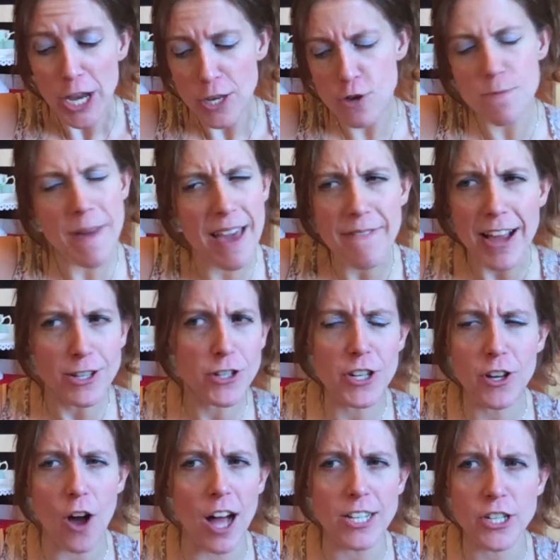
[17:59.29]
You may have actually
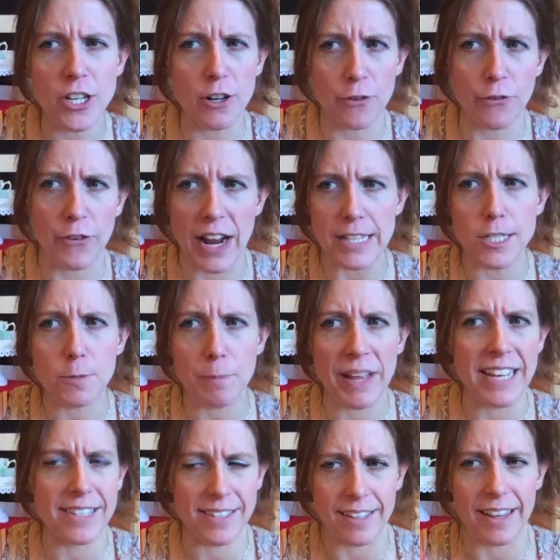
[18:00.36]
gone to your friend's
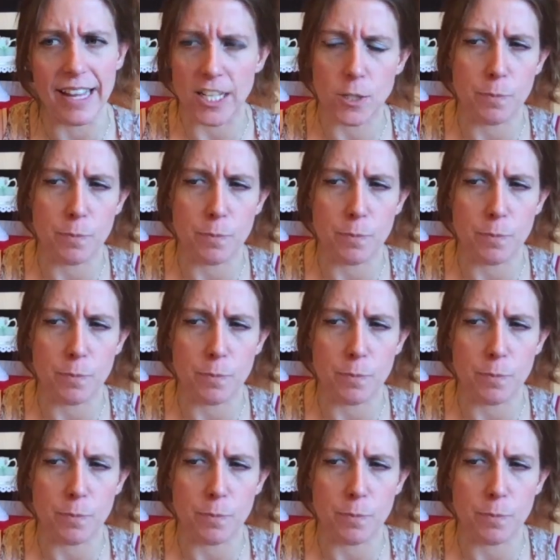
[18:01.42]
place to like